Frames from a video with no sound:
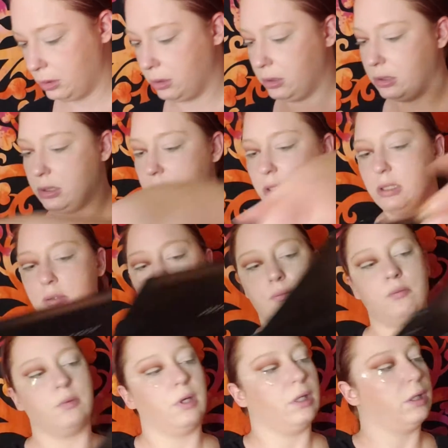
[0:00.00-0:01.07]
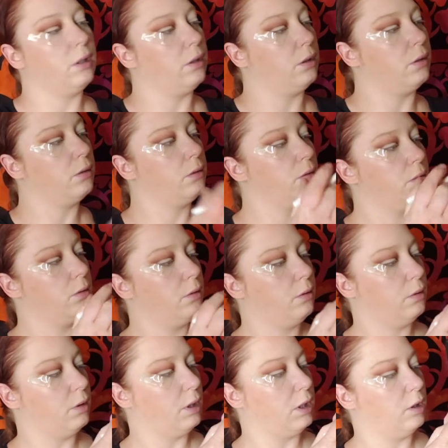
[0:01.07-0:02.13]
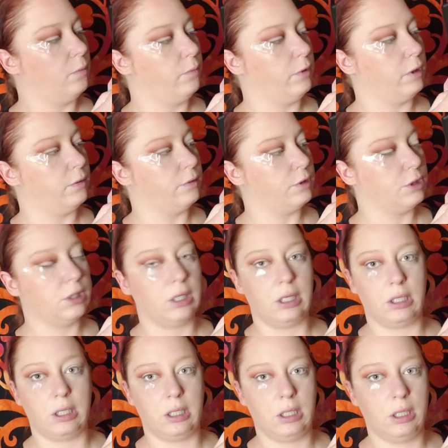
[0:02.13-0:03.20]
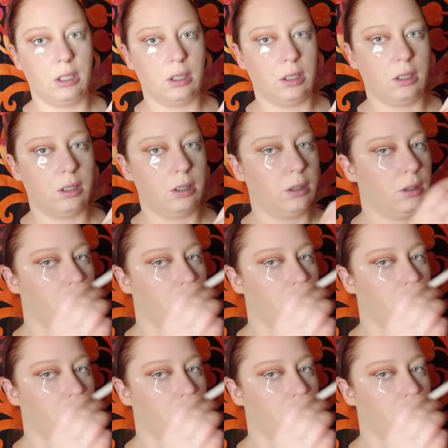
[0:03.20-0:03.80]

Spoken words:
just this really lighter brown shade here.